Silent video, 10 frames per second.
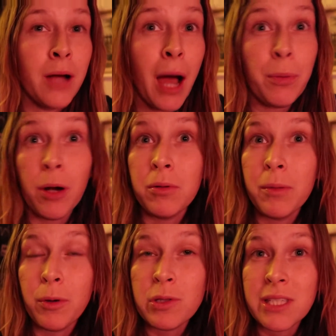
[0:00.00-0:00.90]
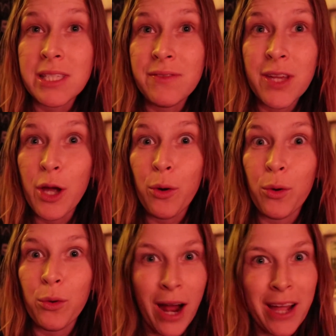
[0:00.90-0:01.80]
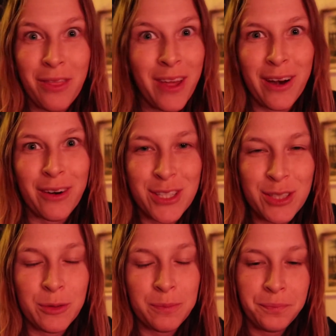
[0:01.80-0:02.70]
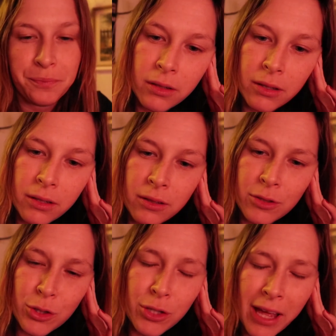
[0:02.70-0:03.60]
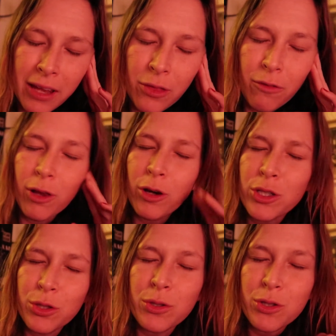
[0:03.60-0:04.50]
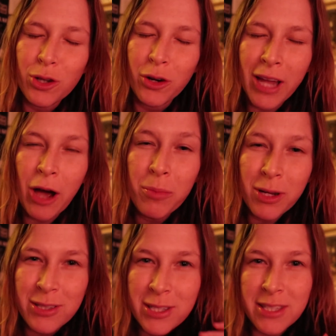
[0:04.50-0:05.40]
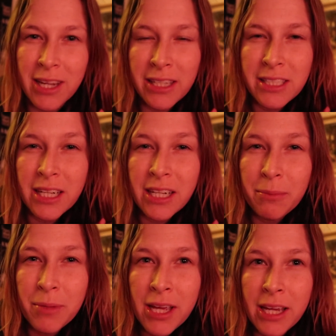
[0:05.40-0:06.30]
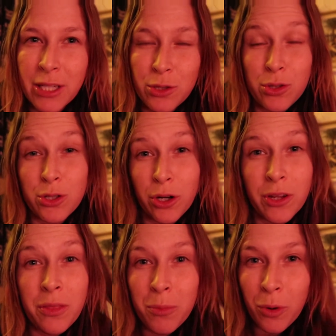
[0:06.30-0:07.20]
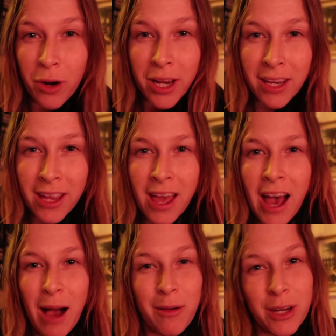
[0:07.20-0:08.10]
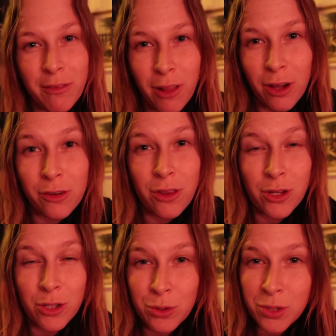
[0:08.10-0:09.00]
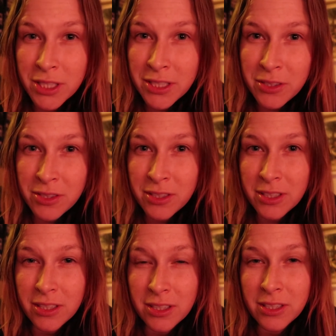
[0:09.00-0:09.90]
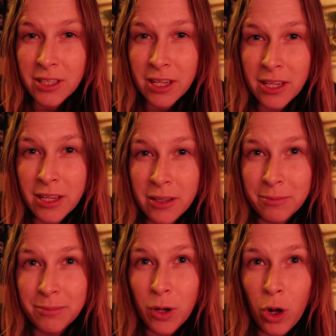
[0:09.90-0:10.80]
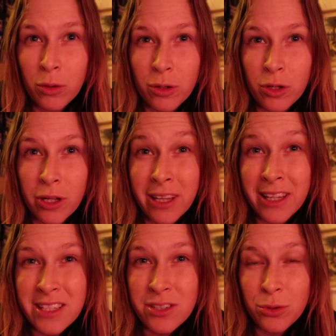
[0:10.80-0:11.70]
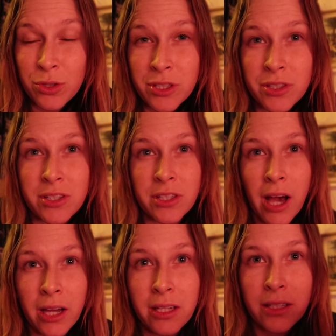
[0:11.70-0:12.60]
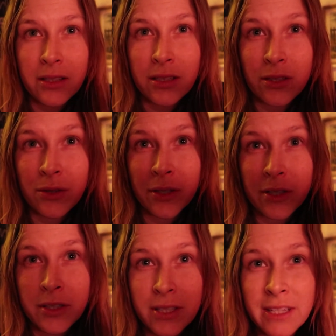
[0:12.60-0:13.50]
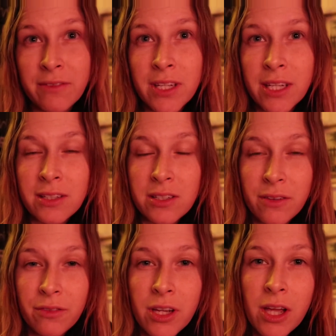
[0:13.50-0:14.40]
I probably post this video right there too. Today the vlog shouldn't start now because it's nighttime. It should start in the morning. I'm gonna vlog with the Newyears. At least New Year's night, New Year's evening and stuff.